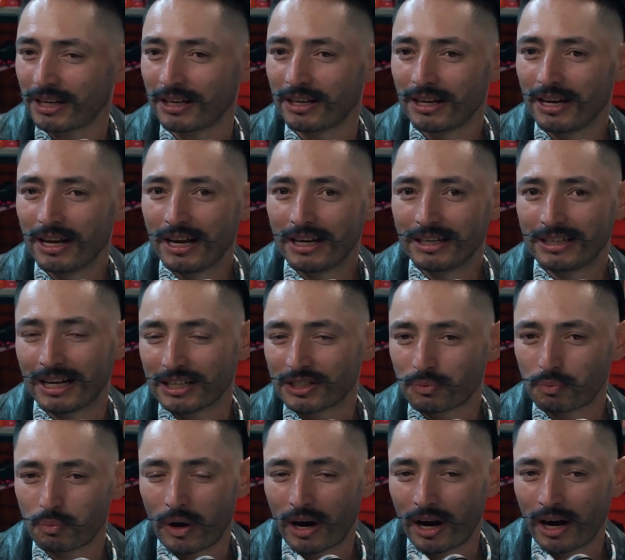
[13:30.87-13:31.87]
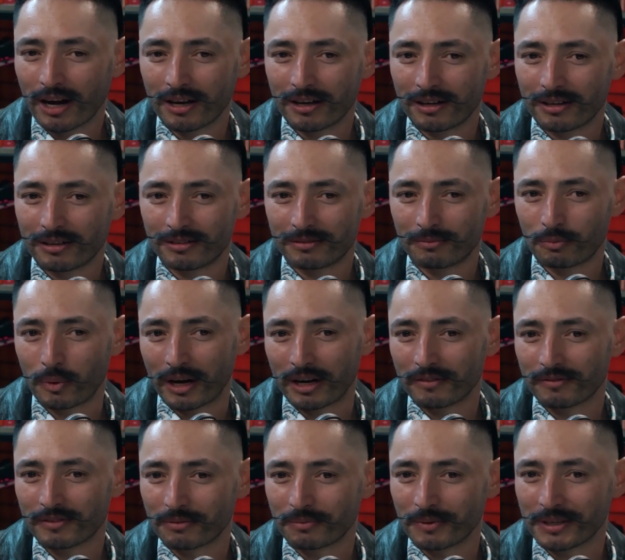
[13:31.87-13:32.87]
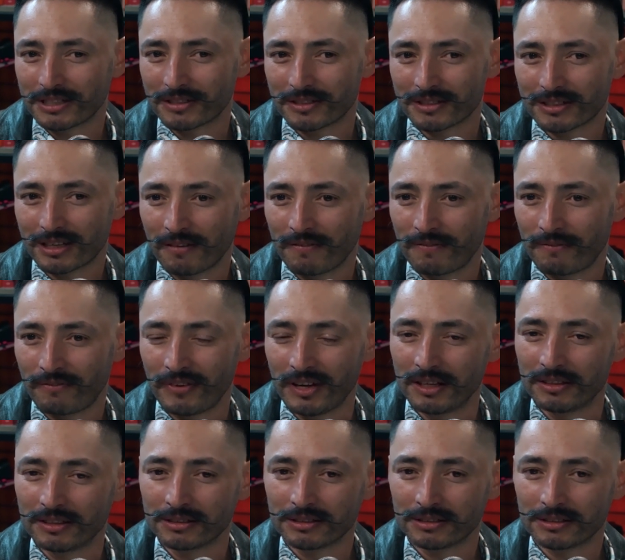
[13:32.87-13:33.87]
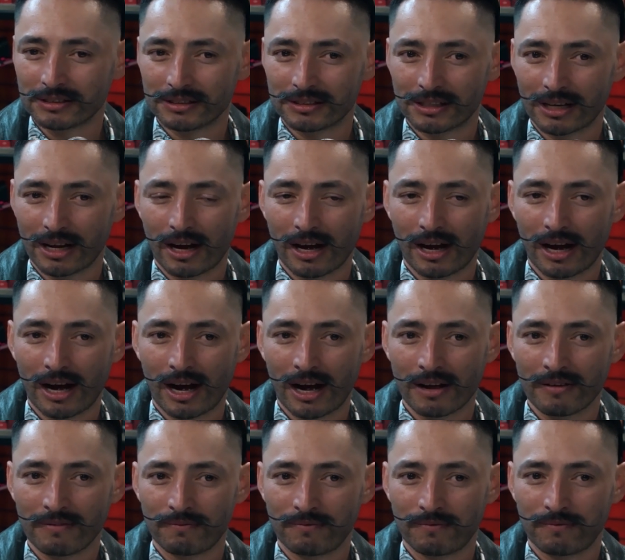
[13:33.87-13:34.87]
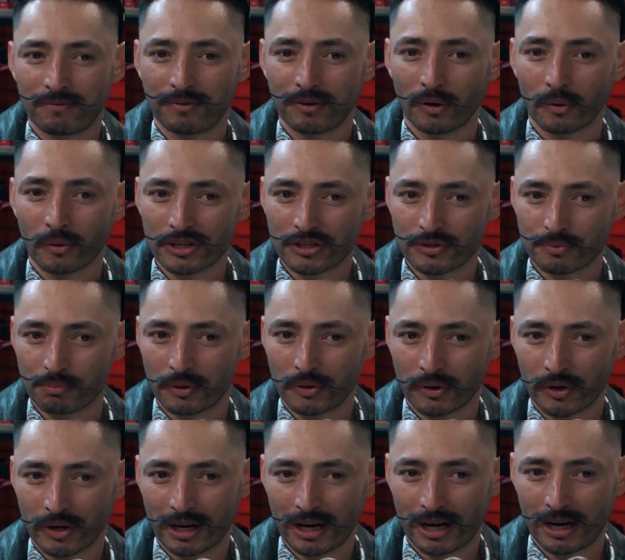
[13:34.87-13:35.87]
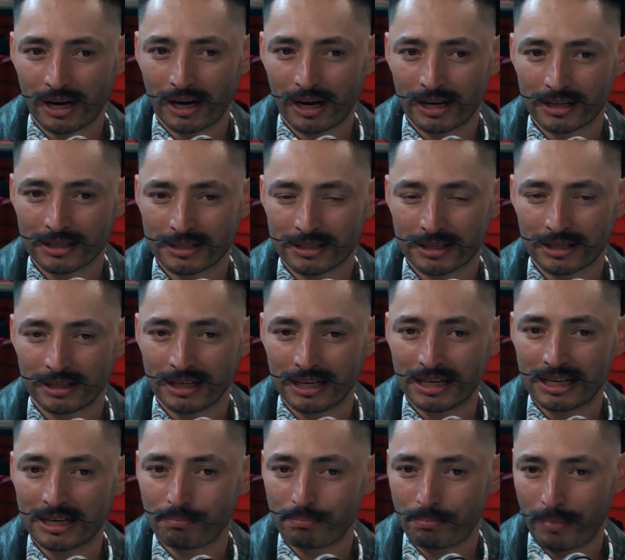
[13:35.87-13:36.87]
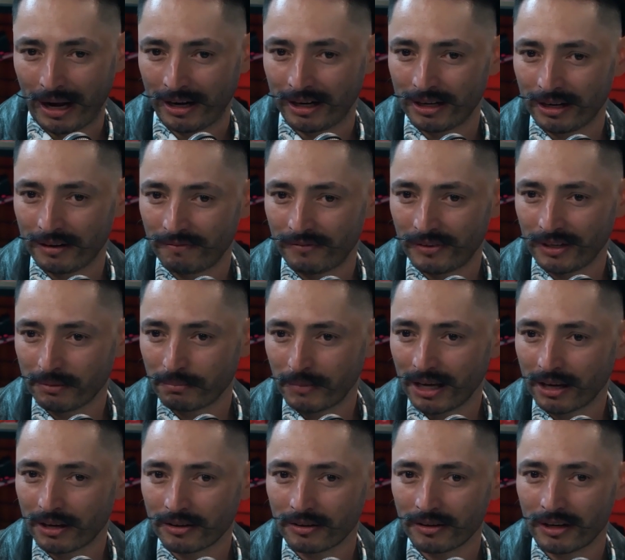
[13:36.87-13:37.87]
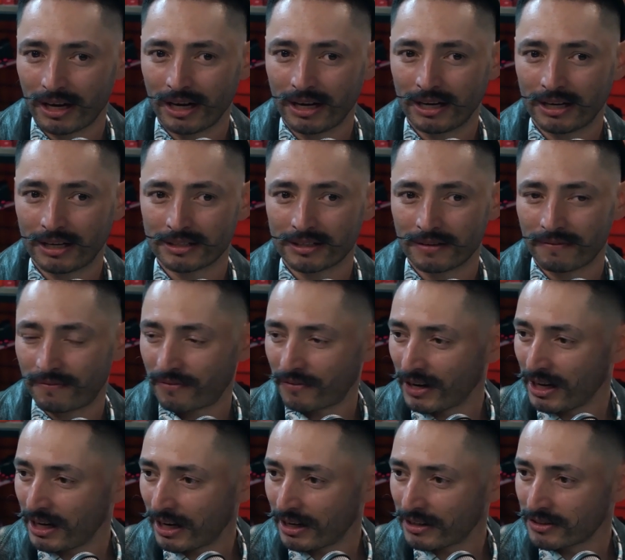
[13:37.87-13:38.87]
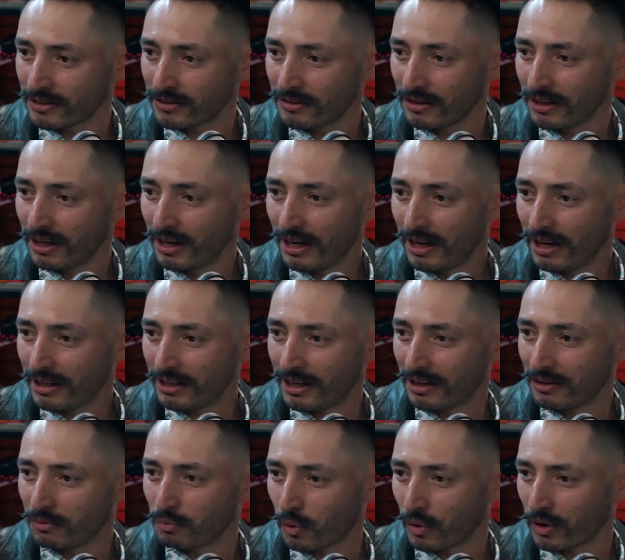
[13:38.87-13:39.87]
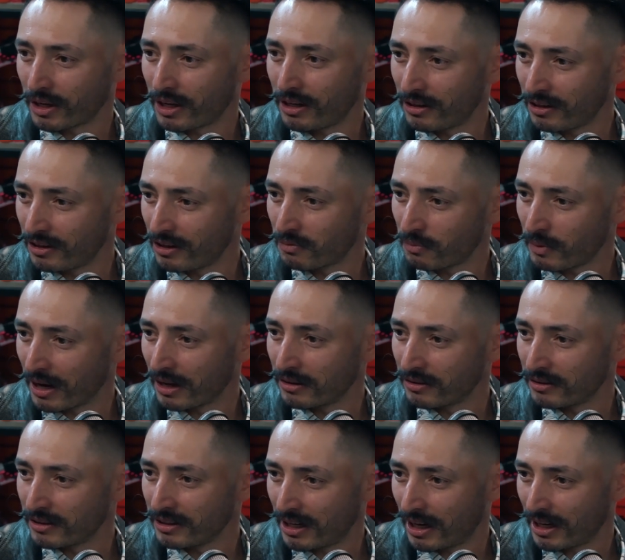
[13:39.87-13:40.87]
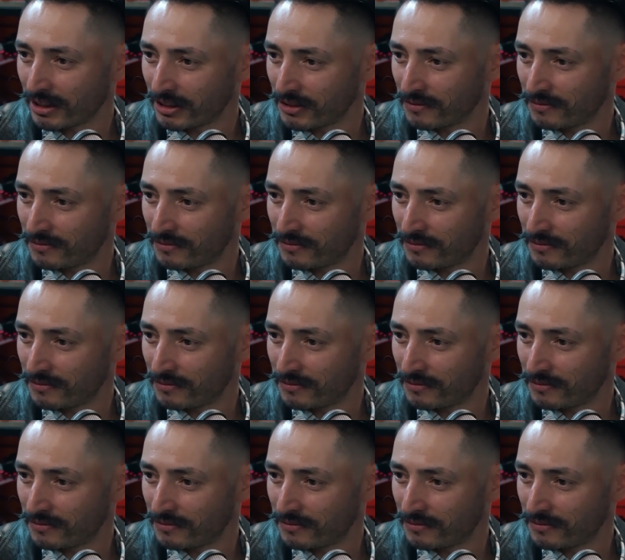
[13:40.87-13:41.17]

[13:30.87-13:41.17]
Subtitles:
And that's why one of the reasons I feel I flourish more as an independent filmmaker and as a freelancer than working in a regular 9 to